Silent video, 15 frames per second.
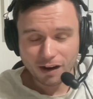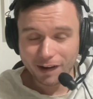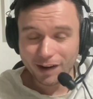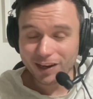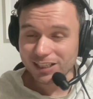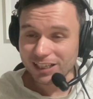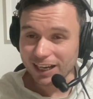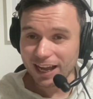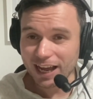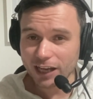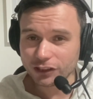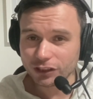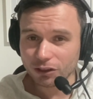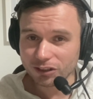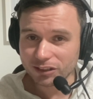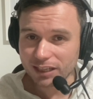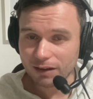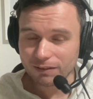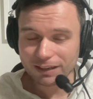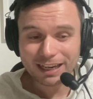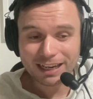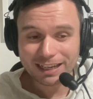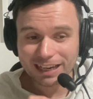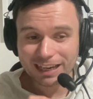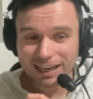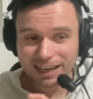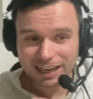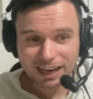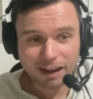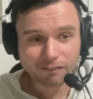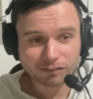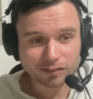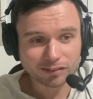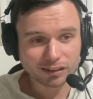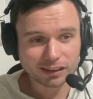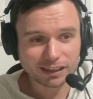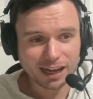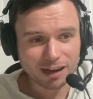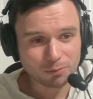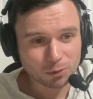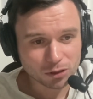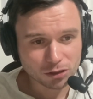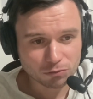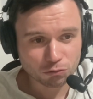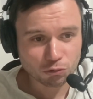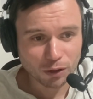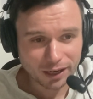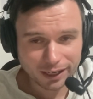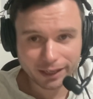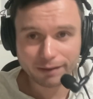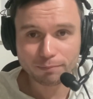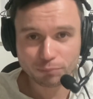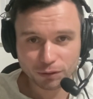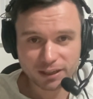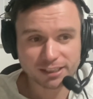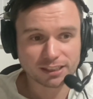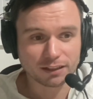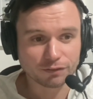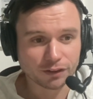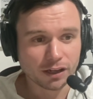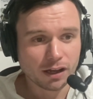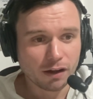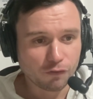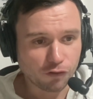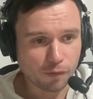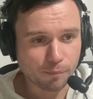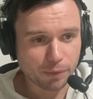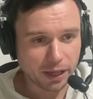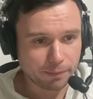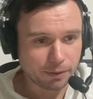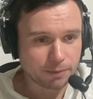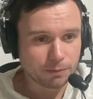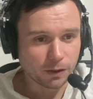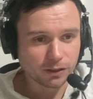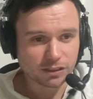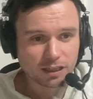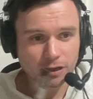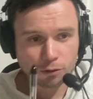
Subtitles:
Isaac Hadjar down in 11th, and that was really impressive from Pepe Marti.